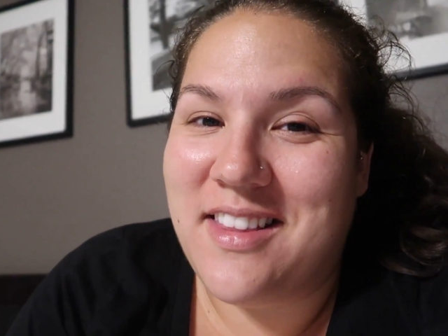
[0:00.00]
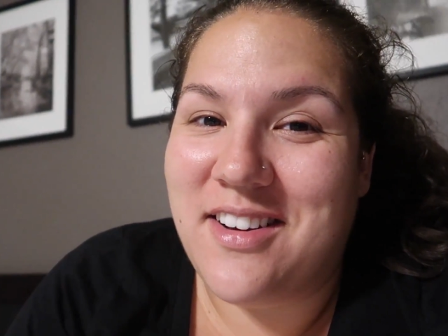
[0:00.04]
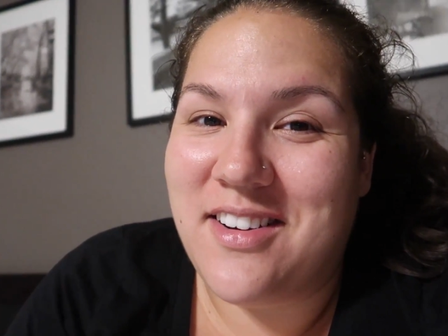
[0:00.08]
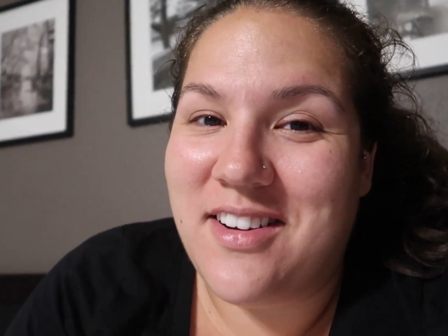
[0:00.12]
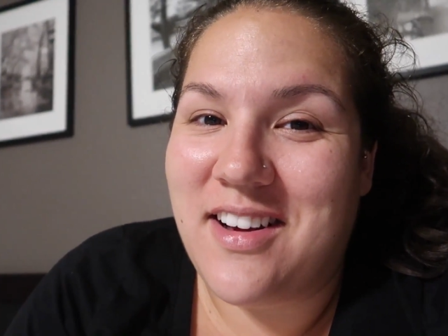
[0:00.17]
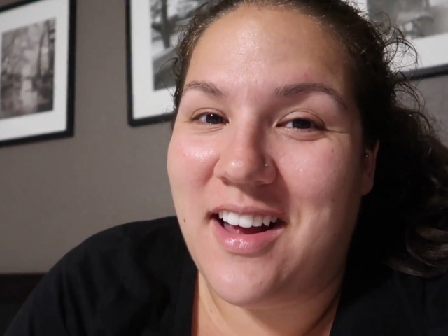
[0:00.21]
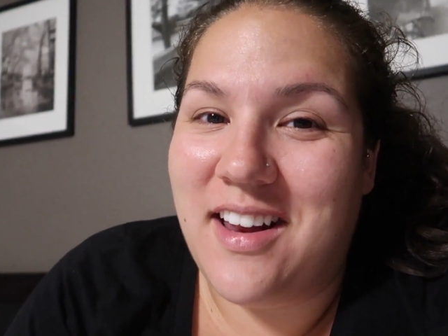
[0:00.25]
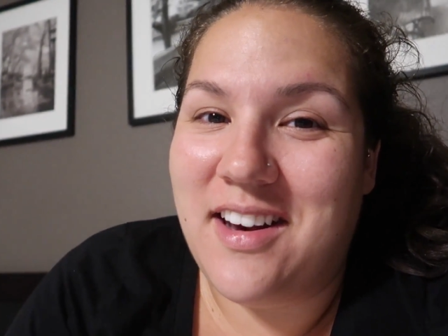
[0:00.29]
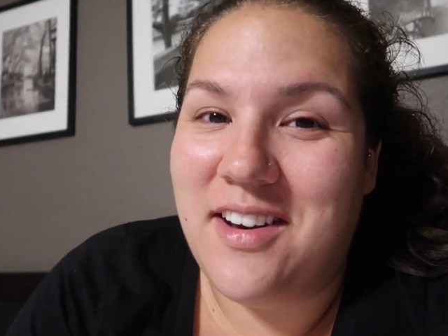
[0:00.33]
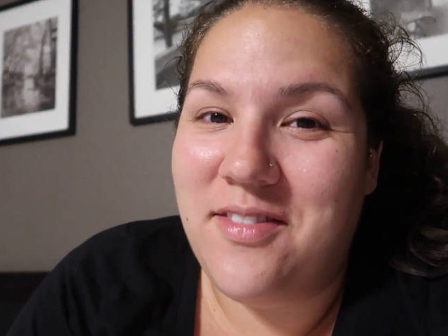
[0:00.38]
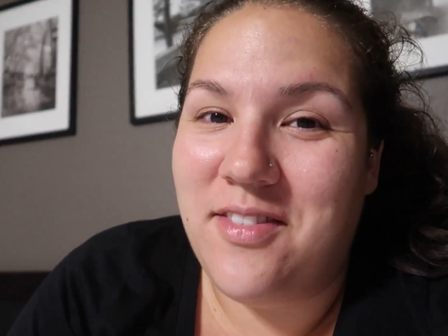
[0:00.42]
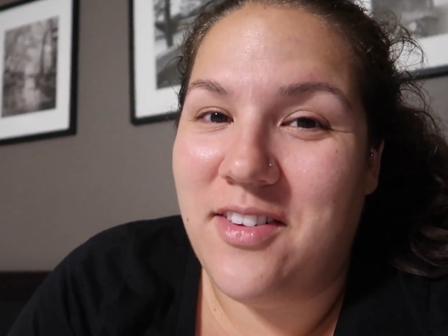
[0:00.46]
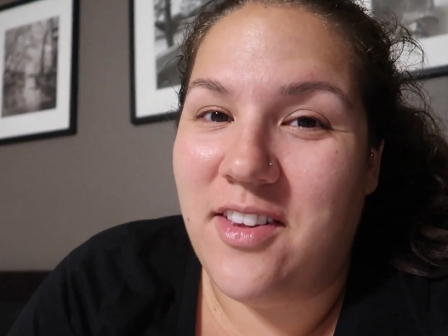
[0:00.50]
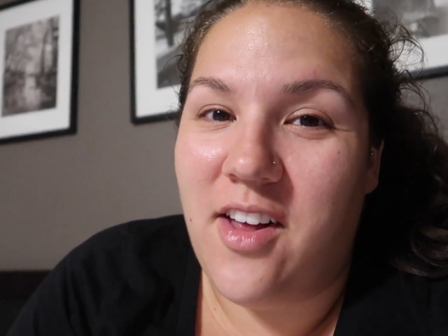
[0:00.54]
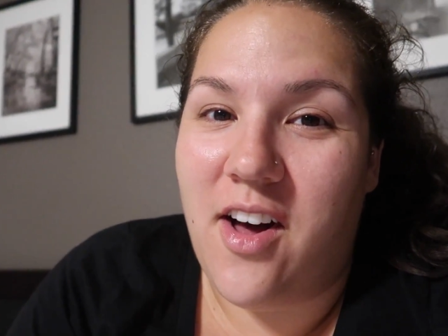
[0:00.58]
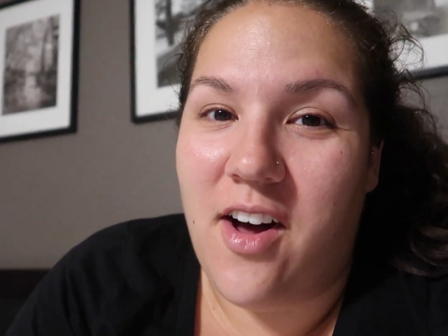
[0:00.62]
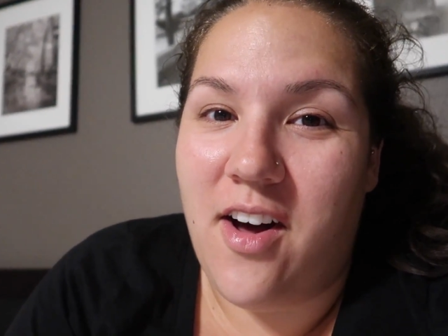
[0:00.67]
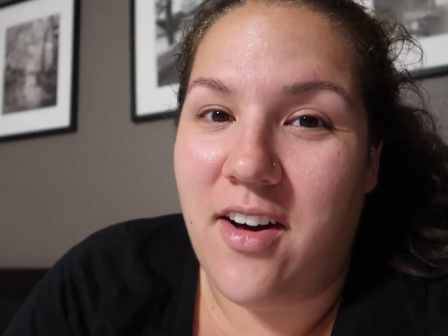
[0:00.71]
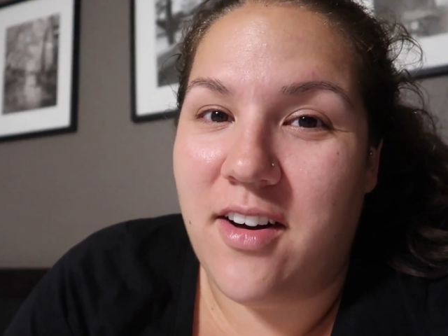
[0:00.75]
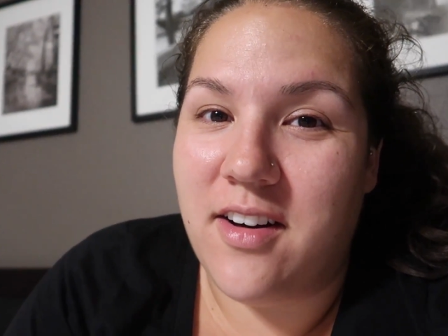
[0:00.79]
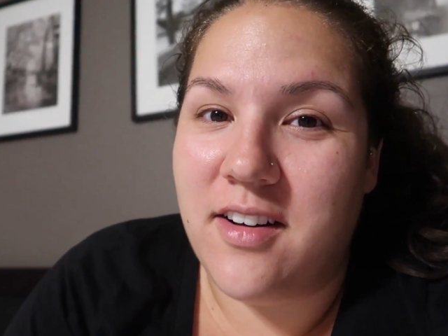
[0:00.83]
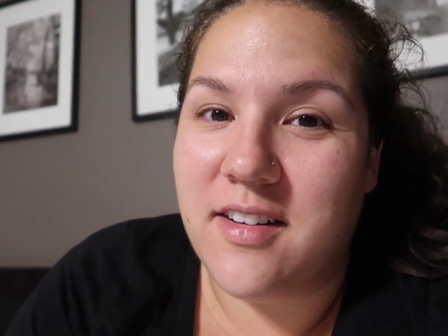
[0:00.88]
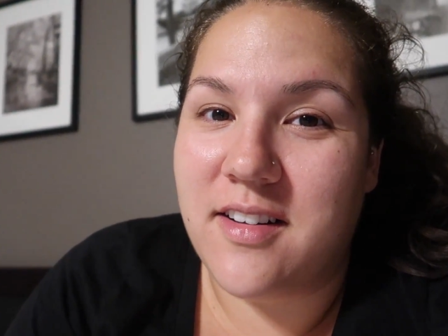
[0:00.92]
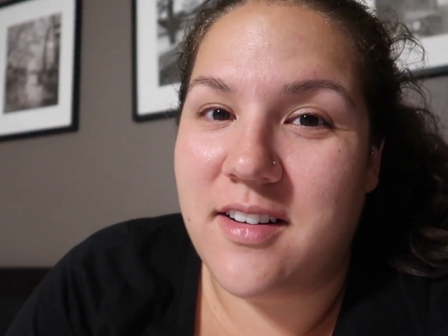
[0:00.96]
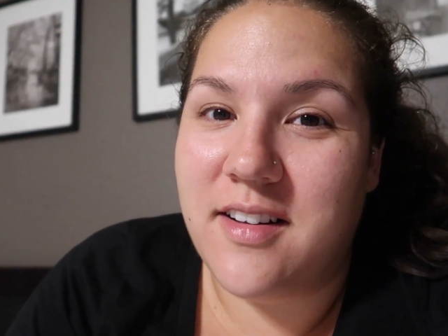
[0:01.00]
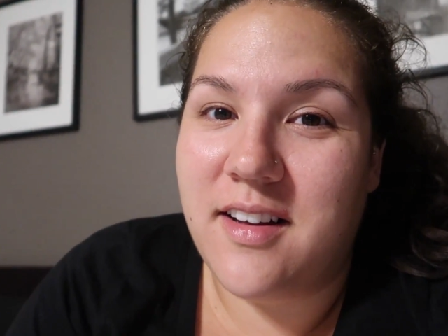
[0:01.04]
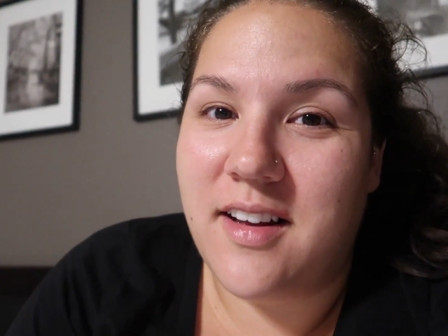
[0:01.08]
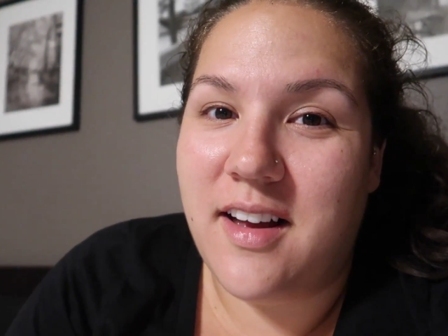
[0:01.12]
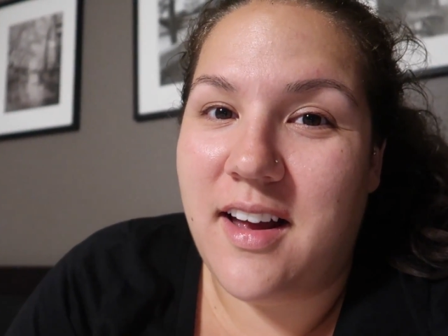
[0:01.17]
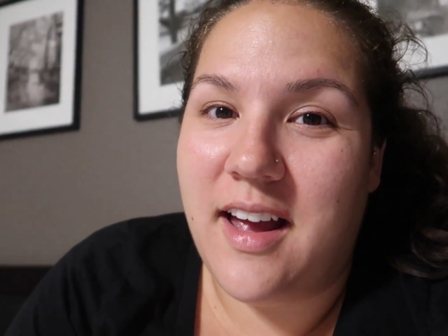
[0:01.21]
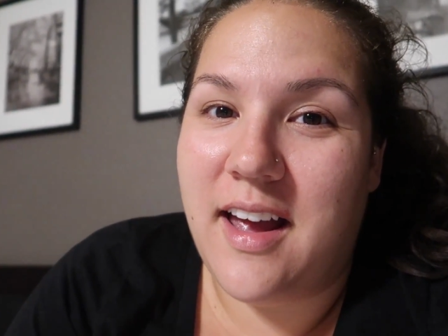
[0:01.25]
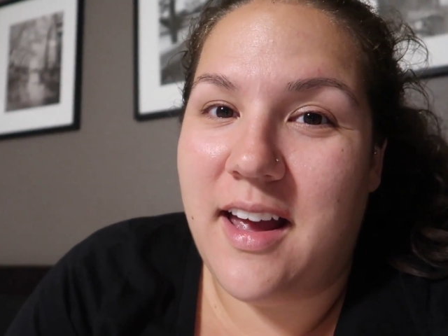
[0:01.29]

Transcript: They're kind of long